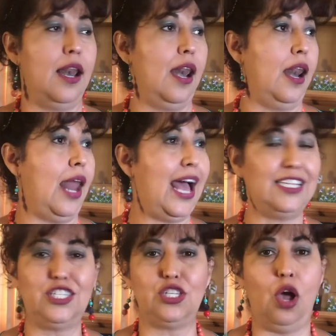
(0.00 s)

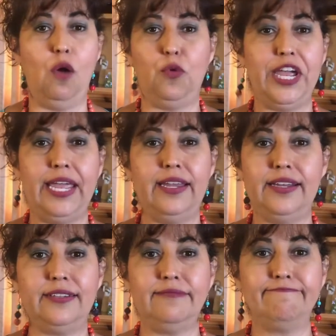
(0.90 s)
Lots of
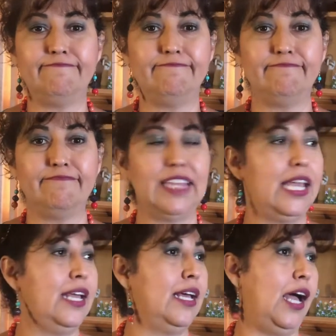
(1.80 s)
wind,
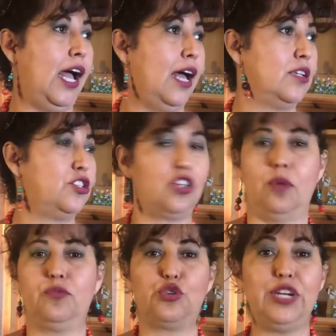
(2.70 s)

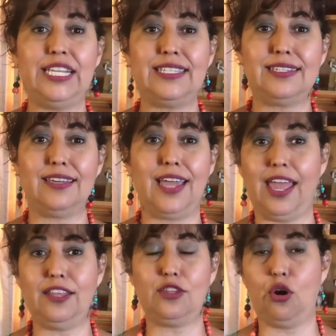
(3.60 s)
some trees
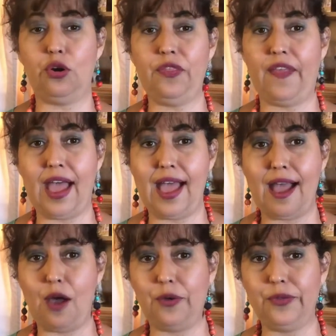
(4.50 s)
get torn
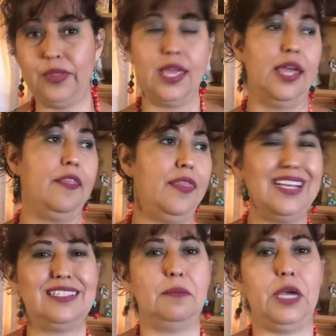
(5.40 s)
down.
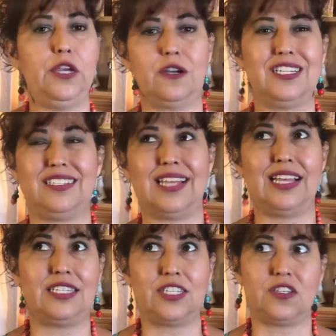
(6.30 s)
That's the major
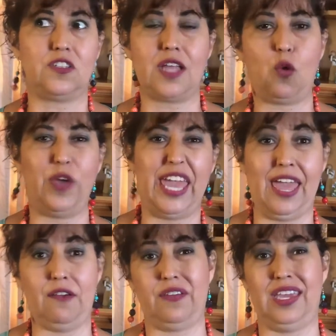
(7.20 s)
disasters that we
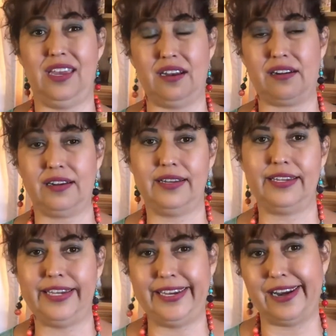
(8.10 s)
have here
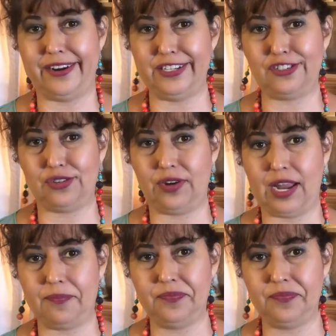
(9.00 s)
in Arizona.